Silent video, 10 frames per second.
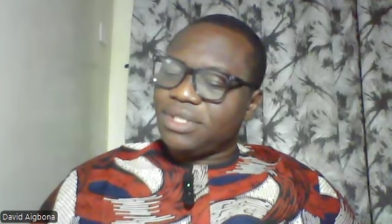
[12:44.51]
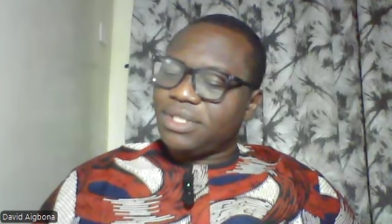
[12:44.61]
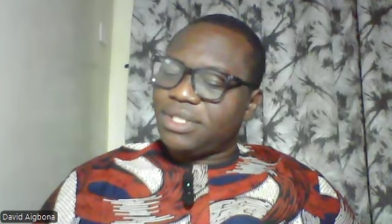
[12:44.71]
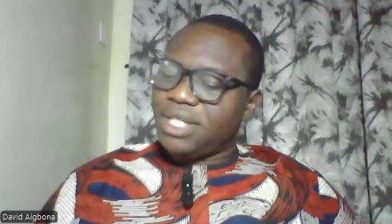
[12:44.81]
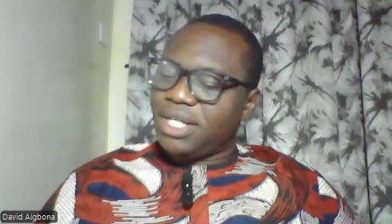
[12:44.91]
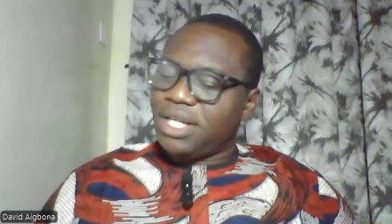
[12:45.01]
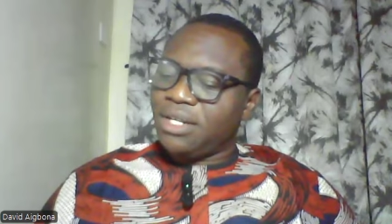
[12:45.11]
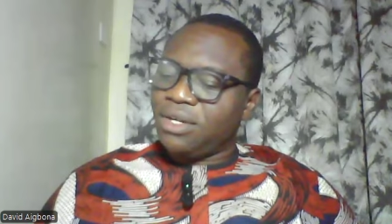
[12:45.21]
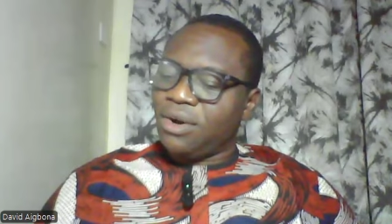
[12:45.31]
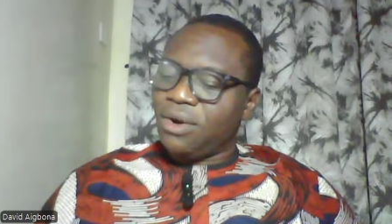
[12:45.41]

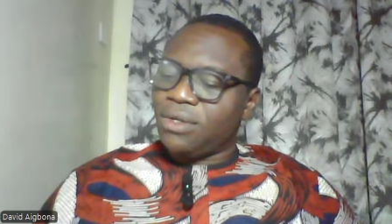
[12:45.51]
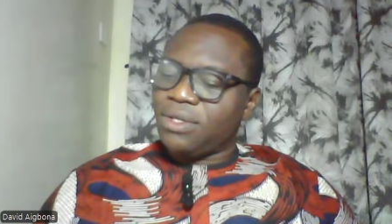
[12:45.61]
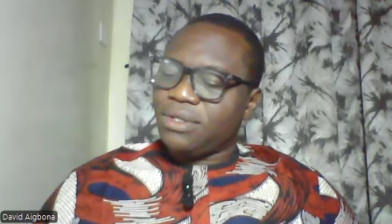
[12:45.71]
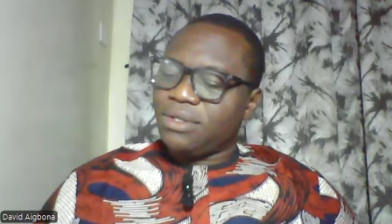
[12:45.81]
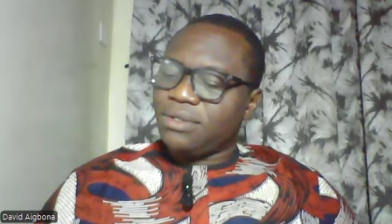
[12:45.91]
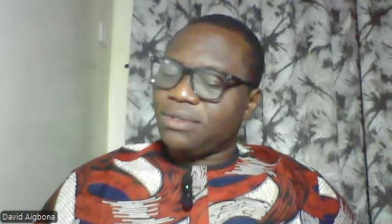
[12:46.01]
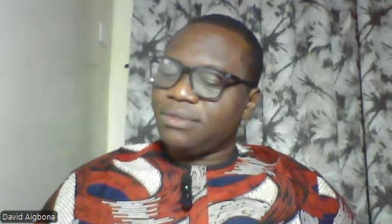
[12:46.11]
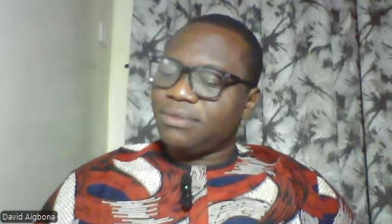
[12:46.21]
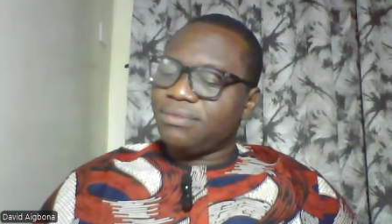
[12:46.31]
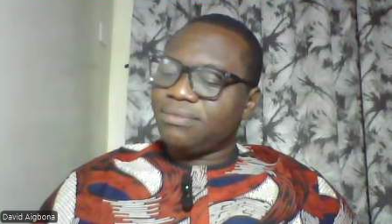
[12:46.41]
Seeking God
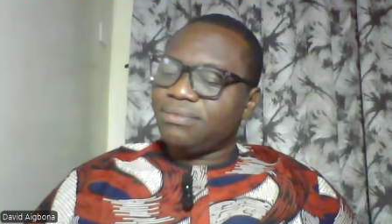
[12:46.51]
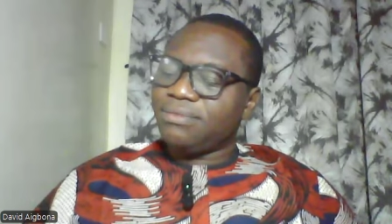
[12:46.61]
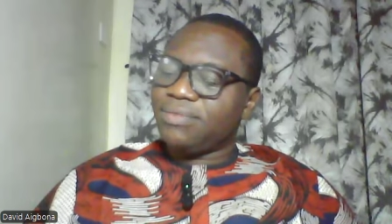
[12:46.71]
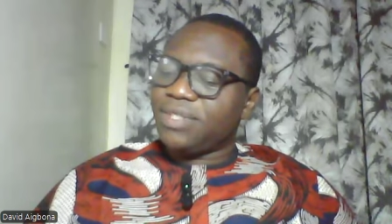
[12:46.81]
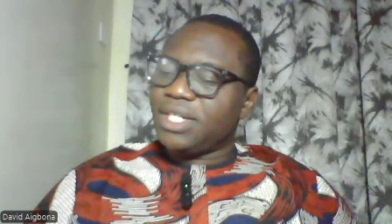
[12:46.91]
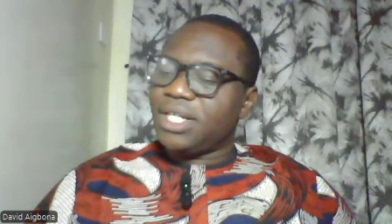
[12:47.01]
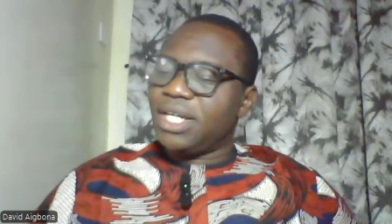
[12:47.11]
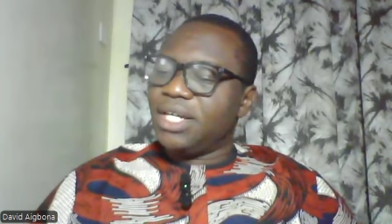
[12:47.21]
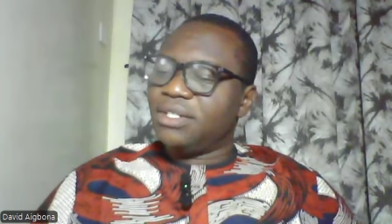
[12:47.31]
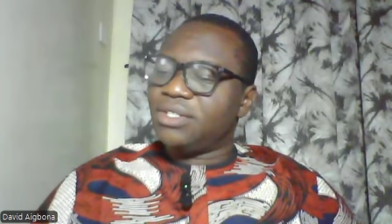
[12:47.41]

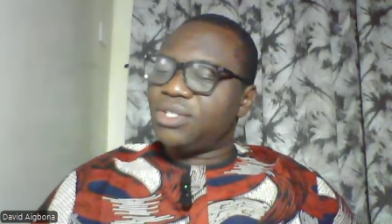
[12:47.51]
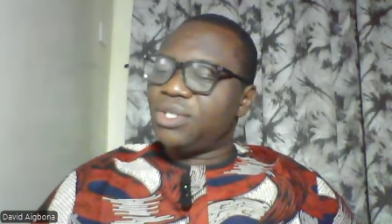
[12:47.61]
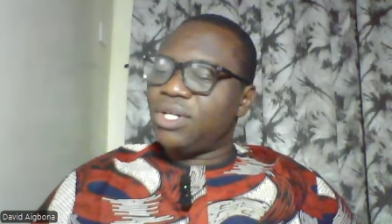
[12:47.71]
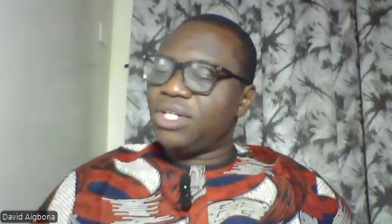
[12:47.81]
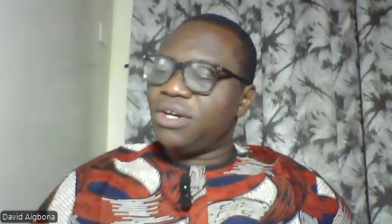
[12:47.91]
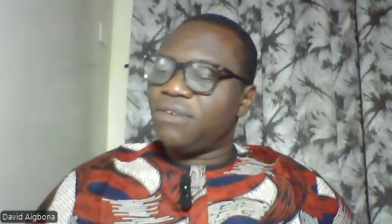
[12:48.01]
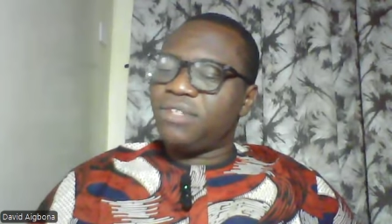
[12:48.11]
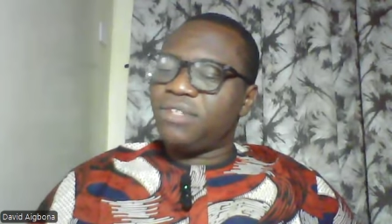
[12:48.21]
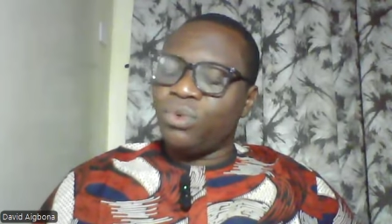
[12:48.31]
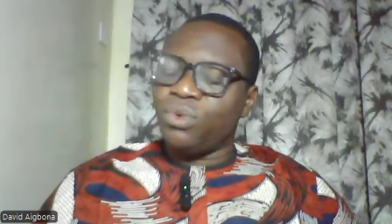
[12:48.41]
in the study of
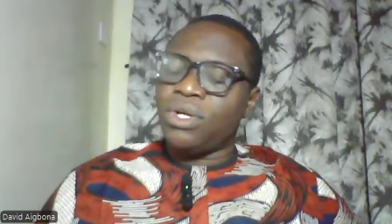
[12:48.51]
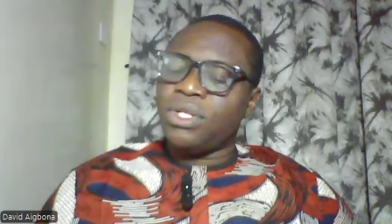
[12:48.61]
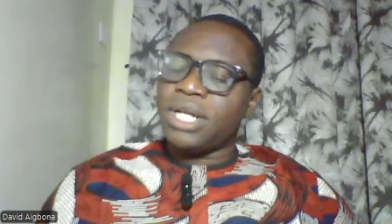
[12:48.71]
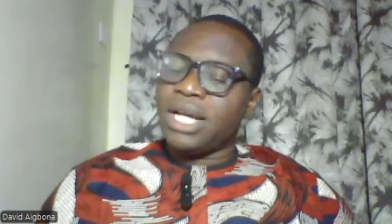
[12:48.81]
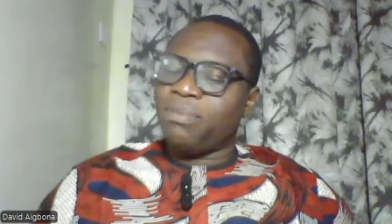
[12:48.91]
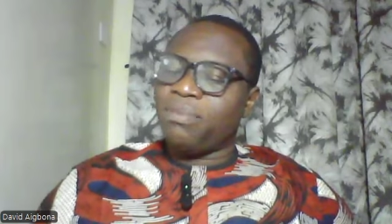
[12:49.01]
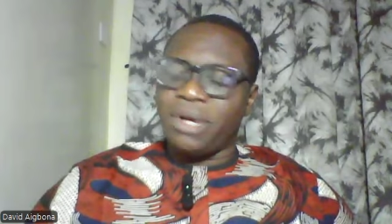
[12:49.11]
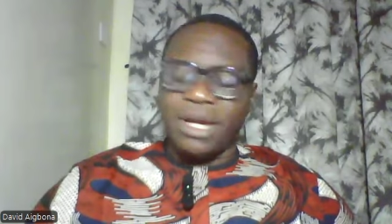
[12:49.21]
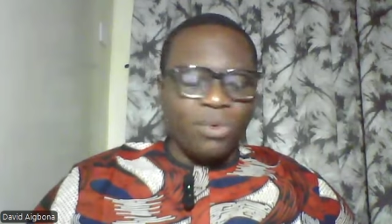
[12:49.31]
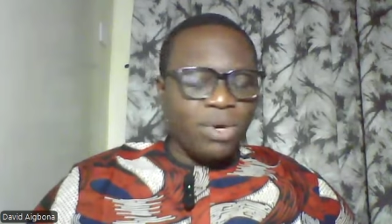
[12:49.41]
His Word and
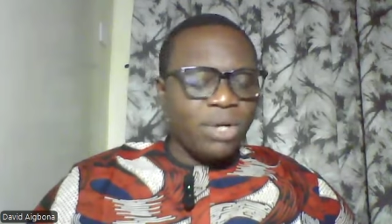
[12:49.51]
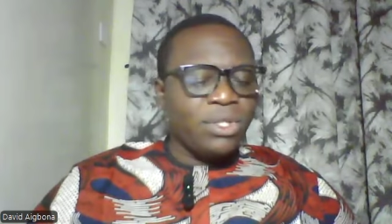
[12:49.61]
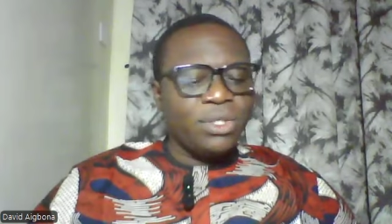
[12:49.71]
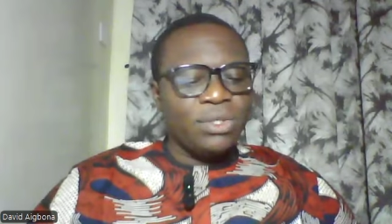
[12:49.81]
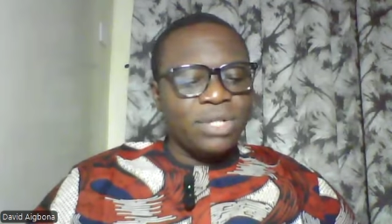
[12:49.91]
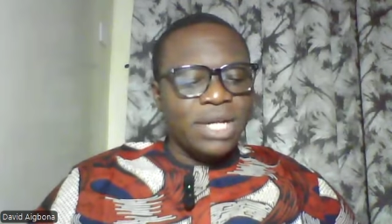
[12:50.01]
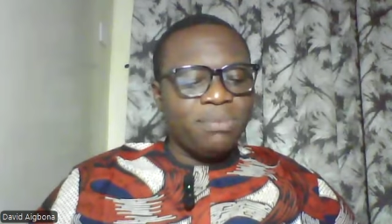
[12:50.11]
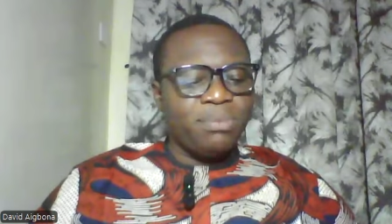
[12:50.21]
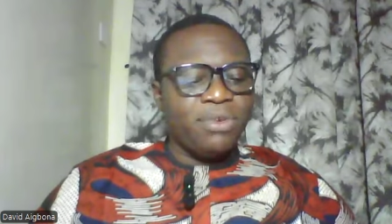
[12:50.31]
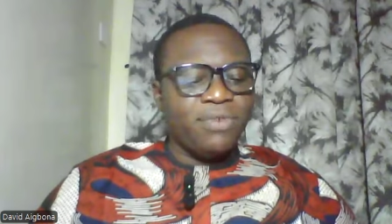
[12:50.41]
prayer. We're going to look
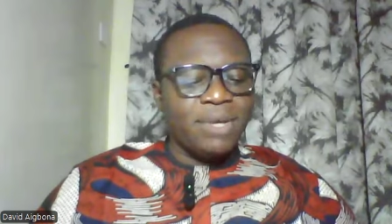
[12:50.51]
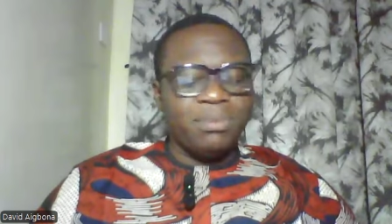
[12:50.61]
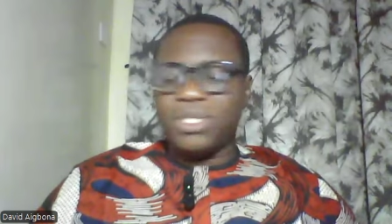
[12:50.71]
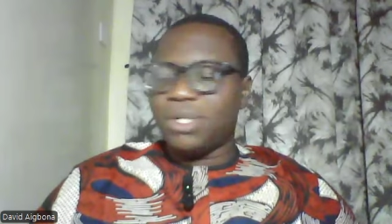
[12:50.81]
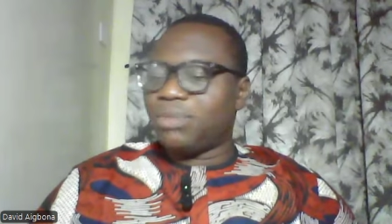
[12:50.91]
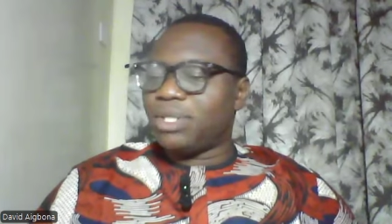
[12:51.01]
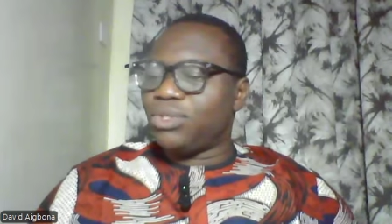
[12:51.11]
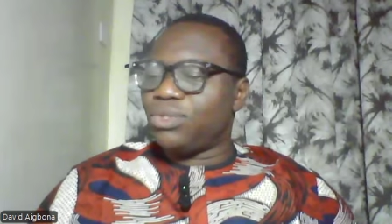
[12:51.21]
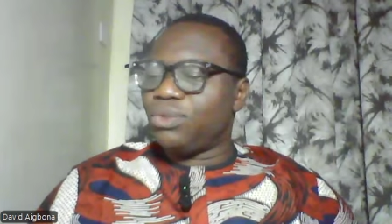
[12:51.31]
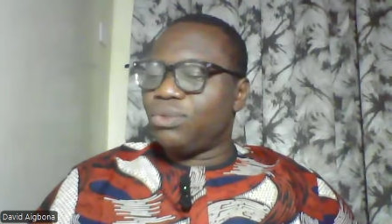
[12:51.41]
at Proverbs chapter
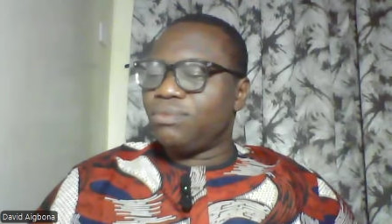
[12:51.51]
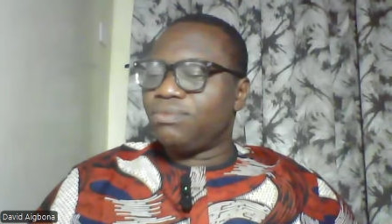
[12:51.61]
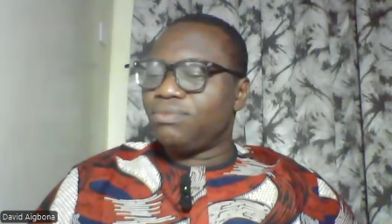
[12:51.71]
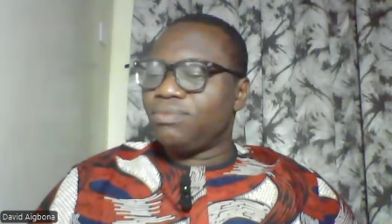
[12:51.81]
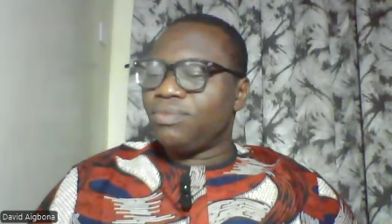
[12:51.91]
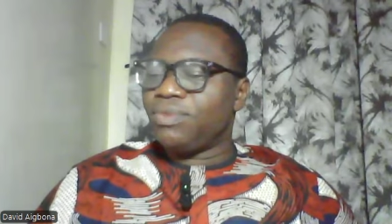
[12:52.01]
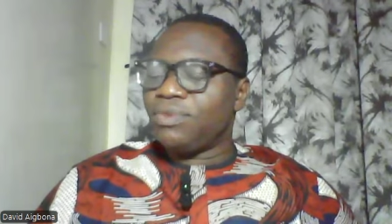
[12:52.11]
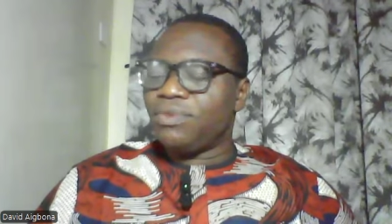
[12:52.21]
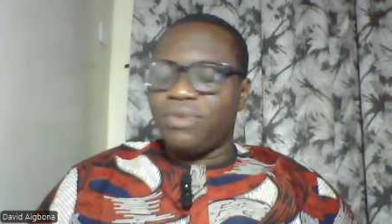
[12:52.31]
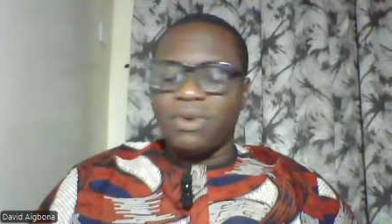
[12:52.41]
2,
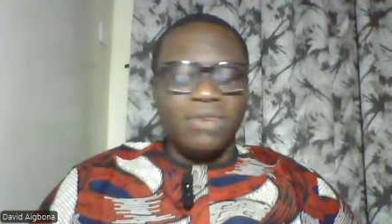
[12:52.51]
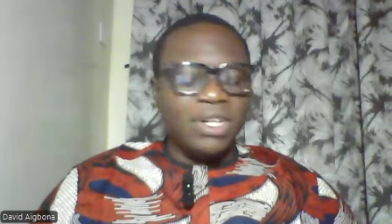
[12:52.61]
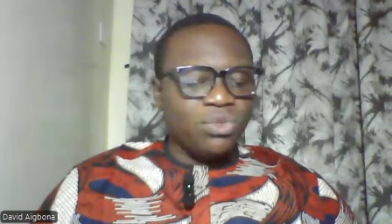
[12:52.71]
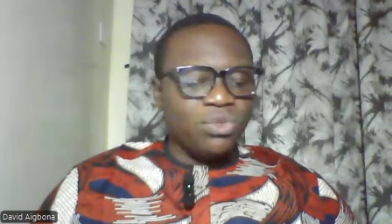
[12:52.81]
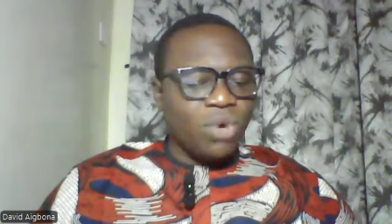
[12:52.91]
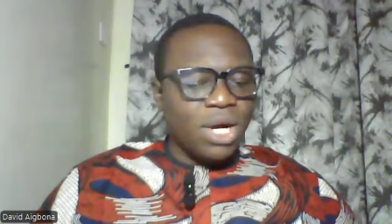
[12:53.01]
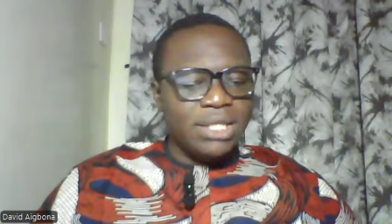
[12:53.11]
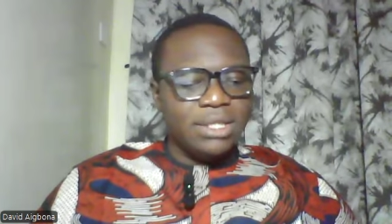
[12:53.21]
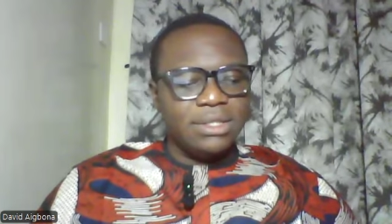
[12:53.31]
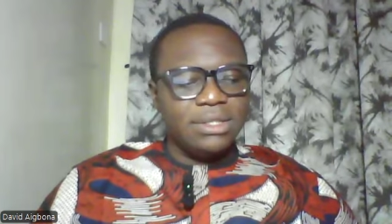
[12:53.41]
from verse
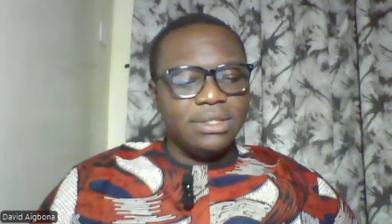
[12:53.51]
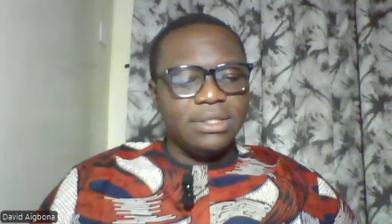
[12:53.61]
1